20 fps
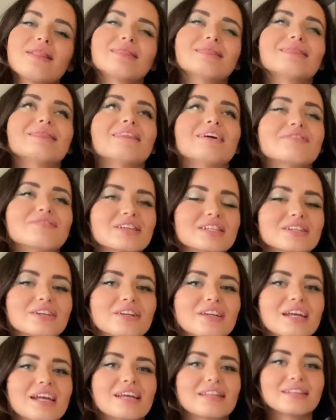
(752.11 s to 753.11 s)
love this
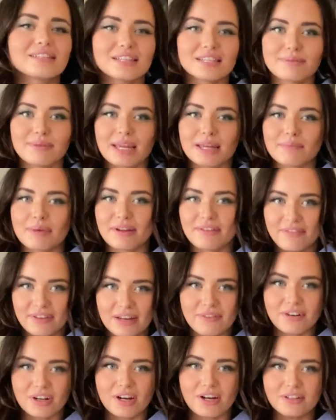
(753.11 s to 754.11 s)
hoodie and this is like my
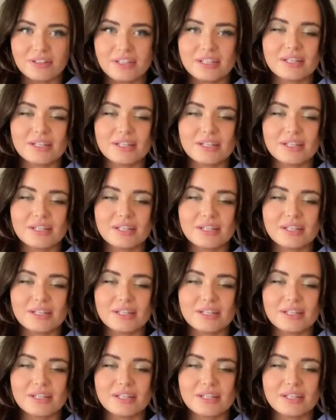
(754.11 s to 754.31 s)
favorite color.